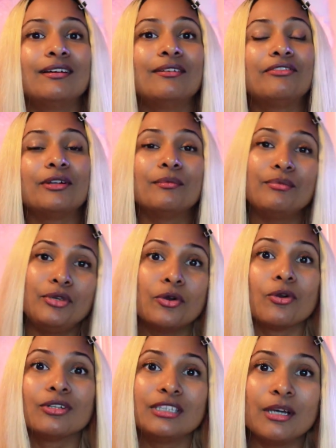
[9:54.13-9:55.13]
from
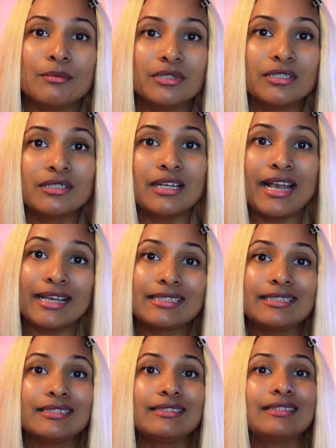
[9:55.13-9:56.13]
pure Tamil
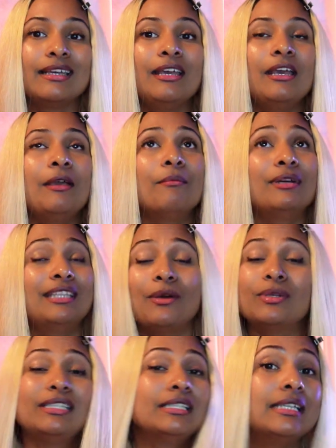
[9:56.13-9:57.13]
accent, but that
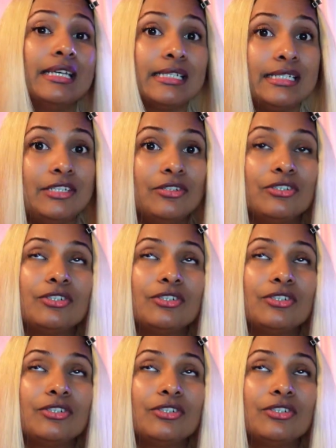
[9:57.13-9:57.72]
wasn't an excuse.